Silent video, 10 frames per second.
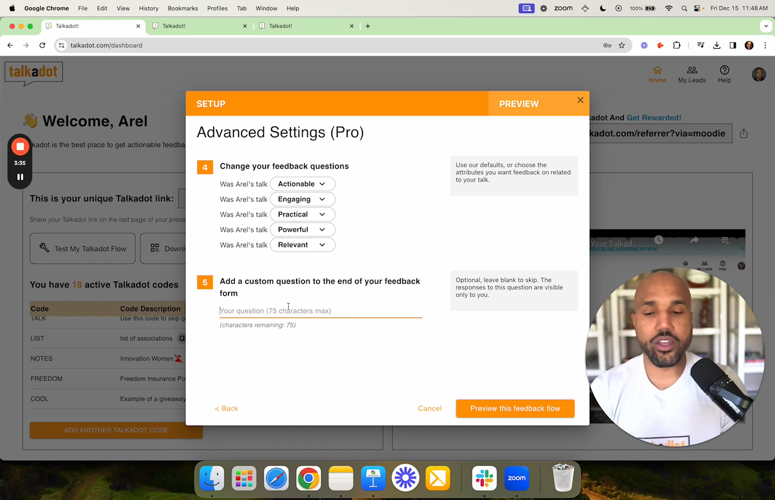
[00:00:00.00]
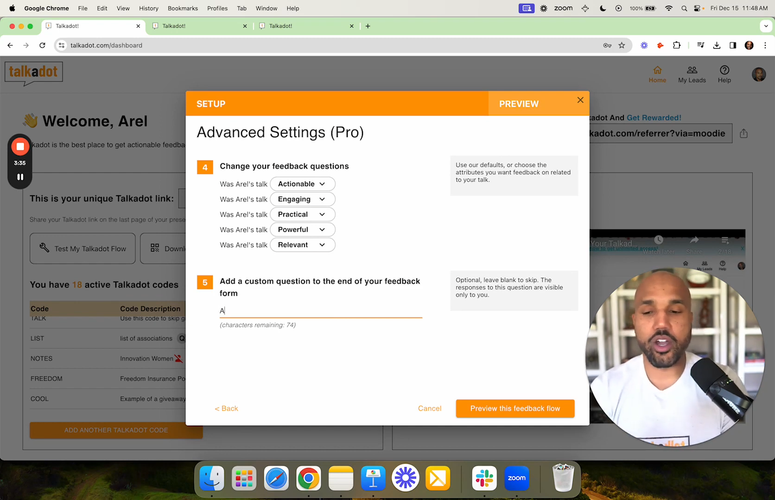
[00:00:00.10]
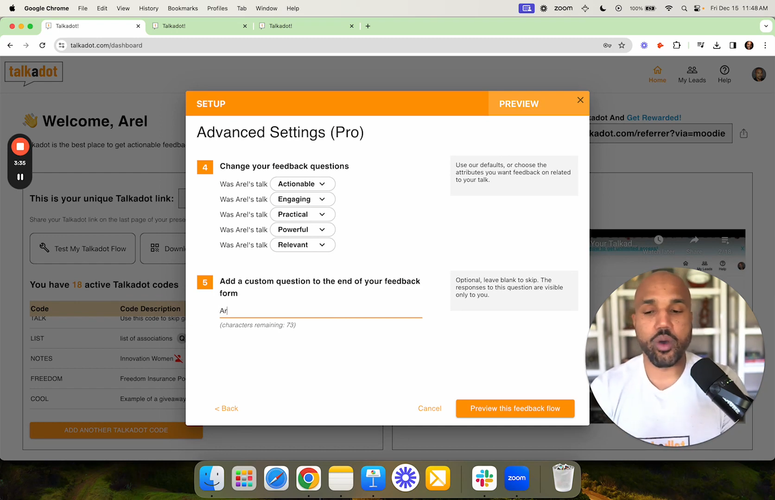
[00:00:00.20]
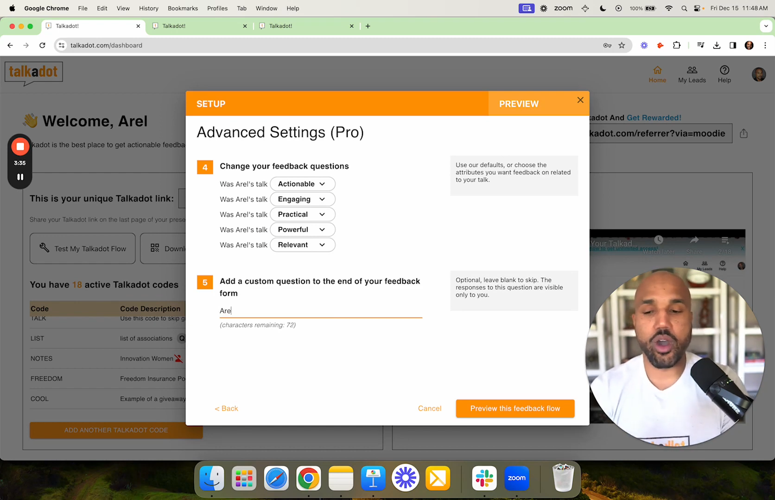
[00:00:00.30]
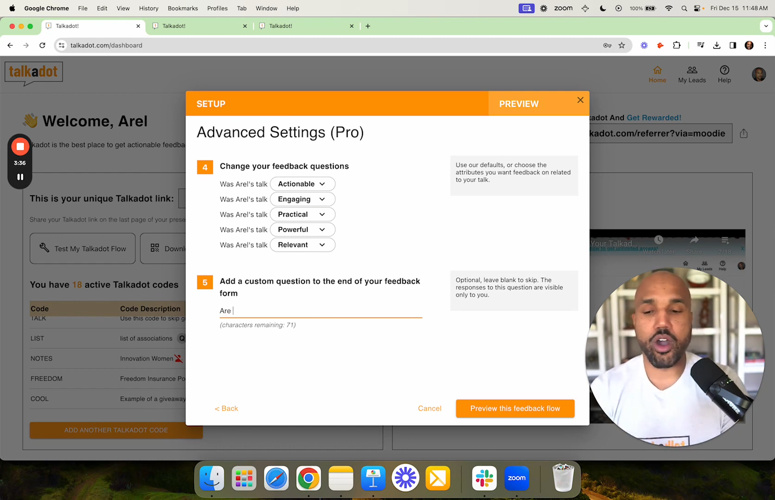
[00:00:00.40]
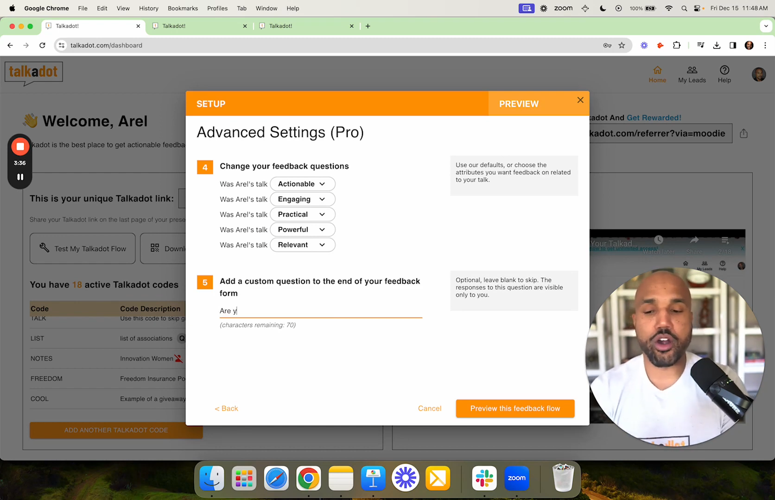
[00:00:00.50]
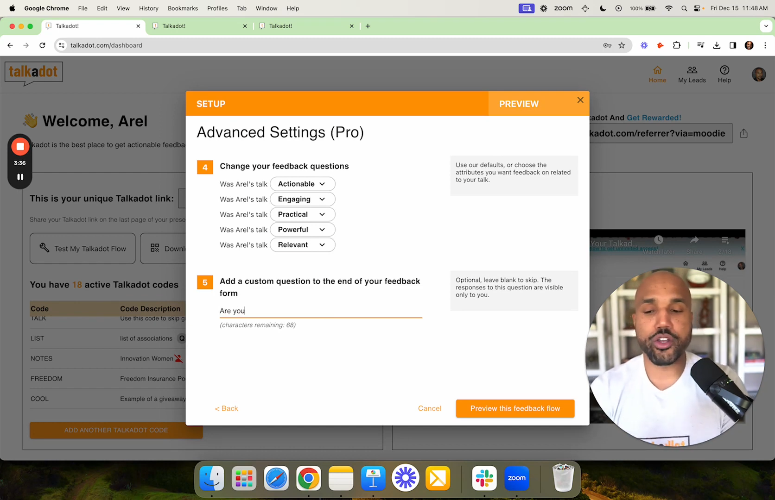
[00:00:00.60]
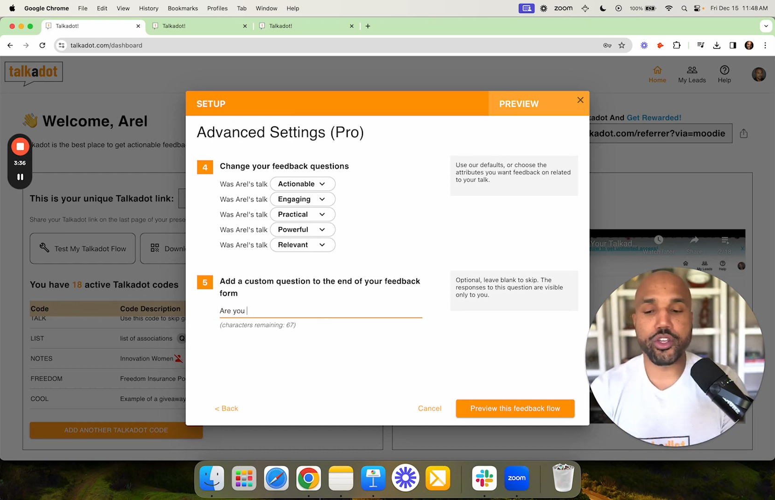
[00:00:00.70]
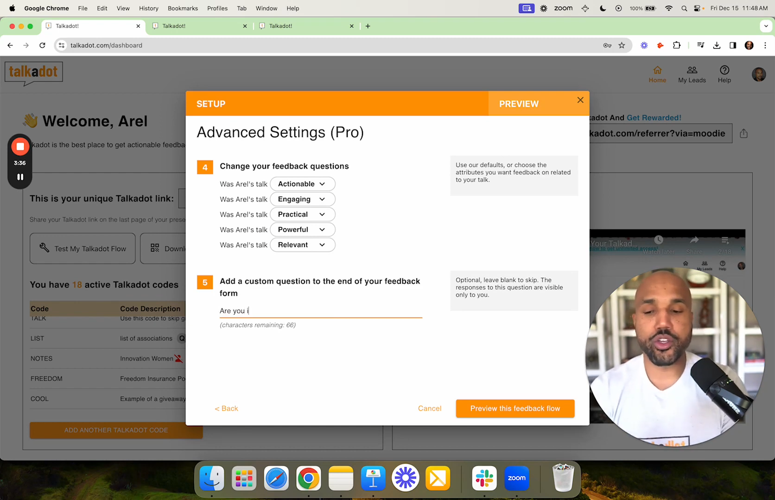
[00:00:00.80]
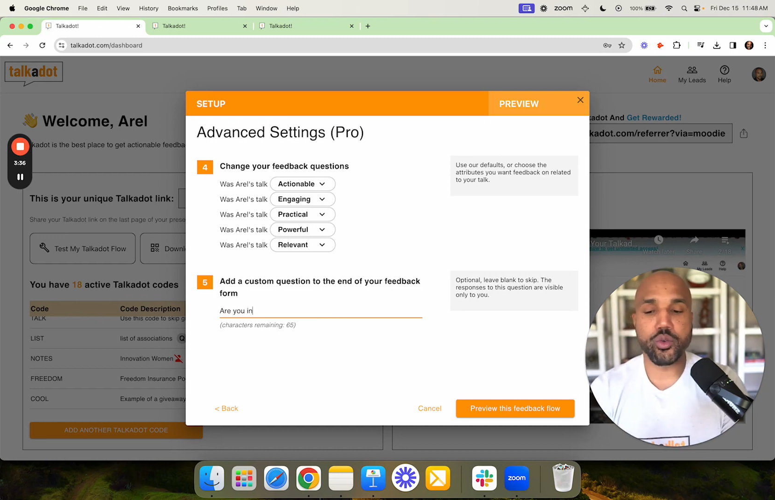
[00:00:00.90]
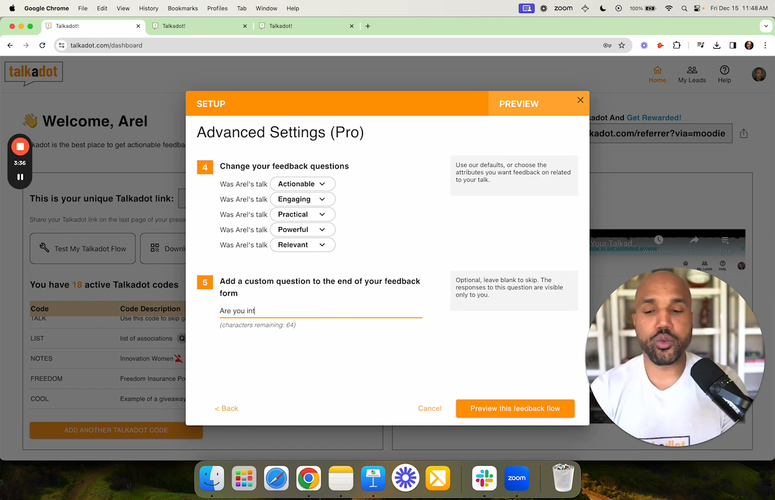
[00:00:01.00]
are you